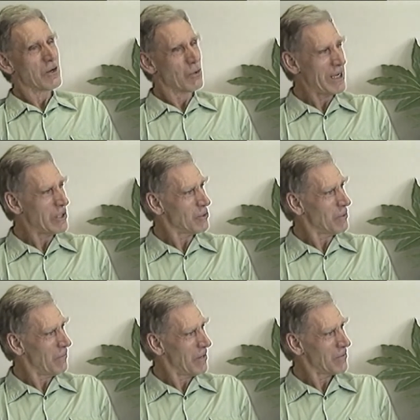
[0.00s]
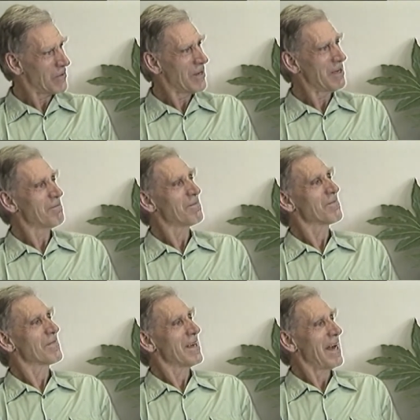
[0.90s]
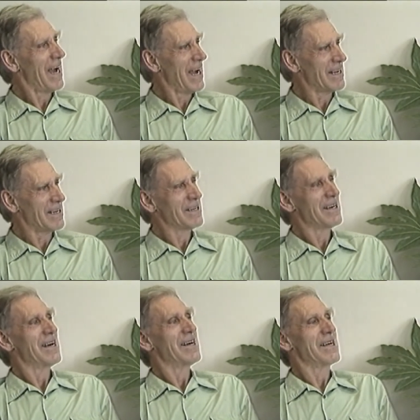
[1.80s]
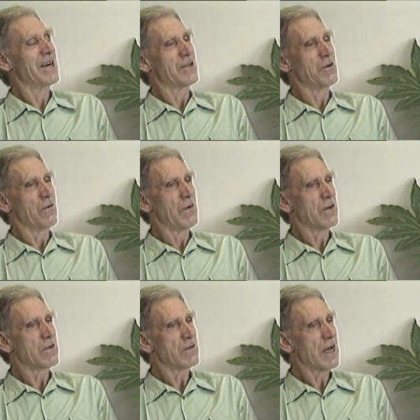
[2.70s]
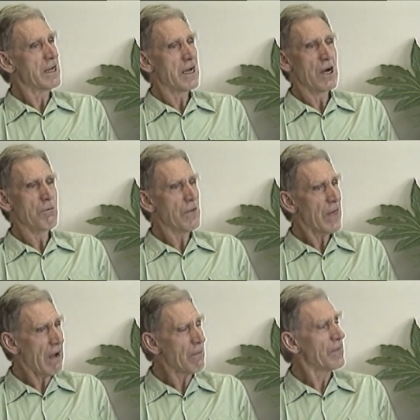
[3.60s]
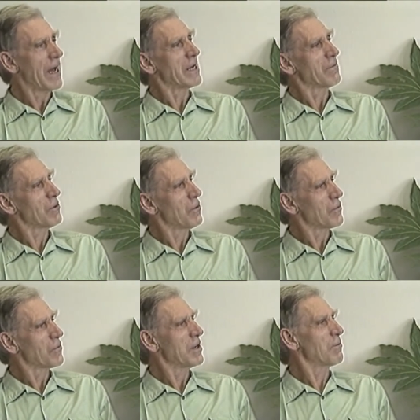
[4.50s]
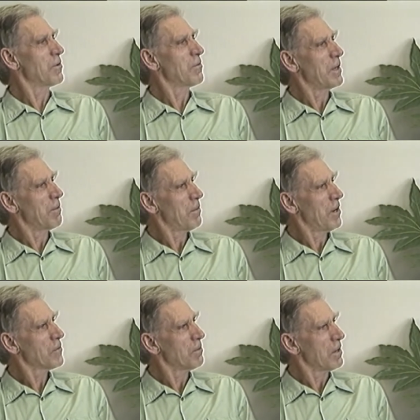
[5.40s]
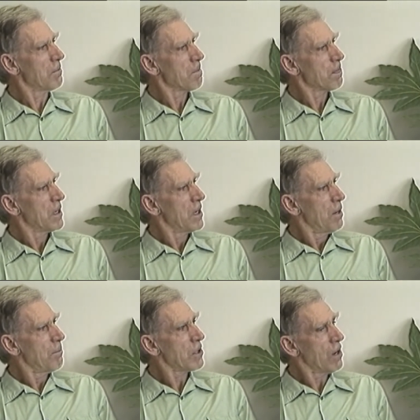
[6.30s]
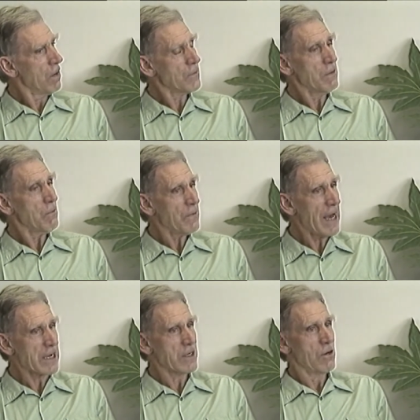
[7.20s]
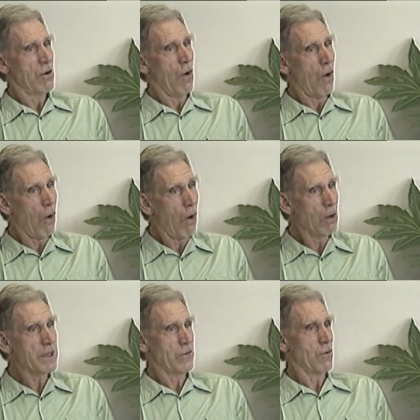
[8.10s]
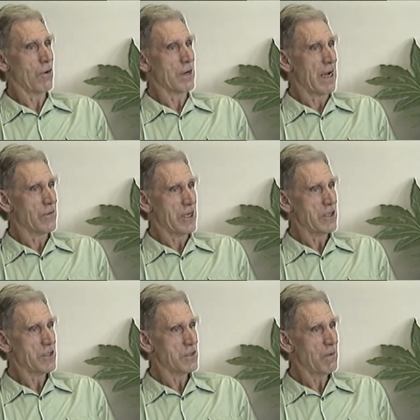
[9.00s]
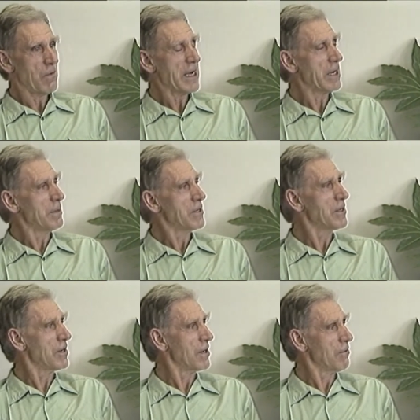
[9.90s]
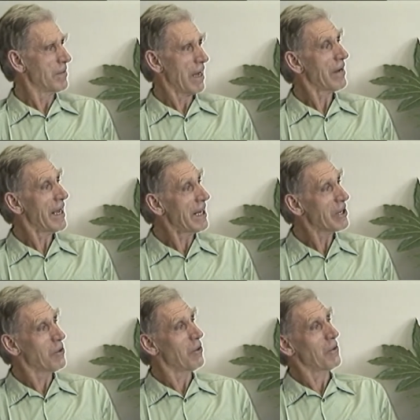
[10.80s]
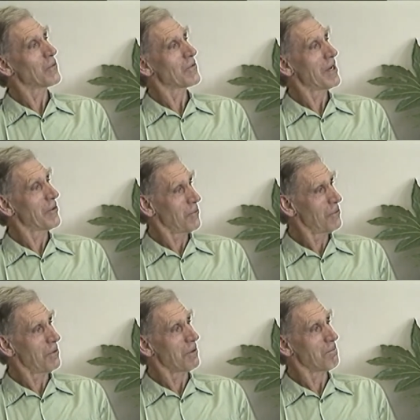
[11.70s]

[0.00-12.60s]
Queen's University and the other universities. And without that, of course, it would have been impossible. Yes. yes. Because, in fact, all these organizations provided material without any cost at all.